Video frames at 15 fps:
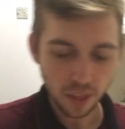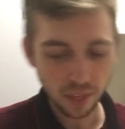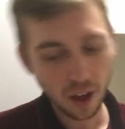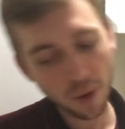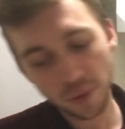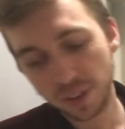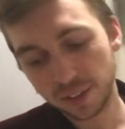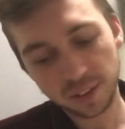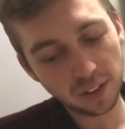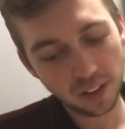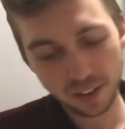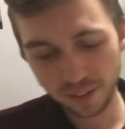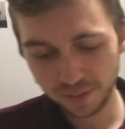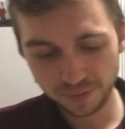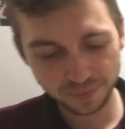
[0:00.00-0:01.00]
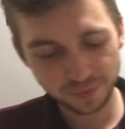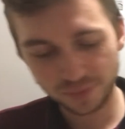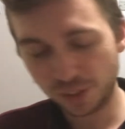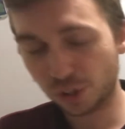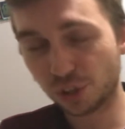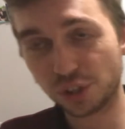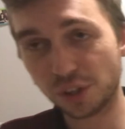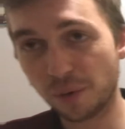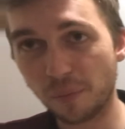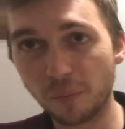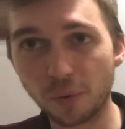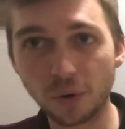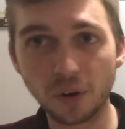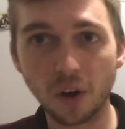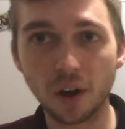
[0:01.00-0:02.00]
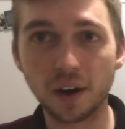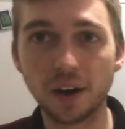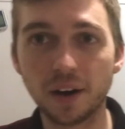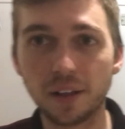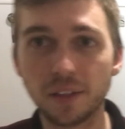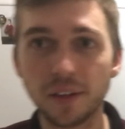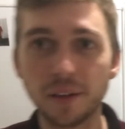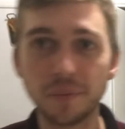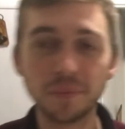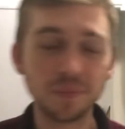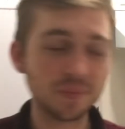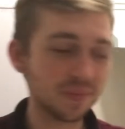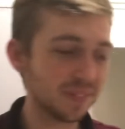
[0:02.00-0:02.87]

That one, you shouldn't put on anything.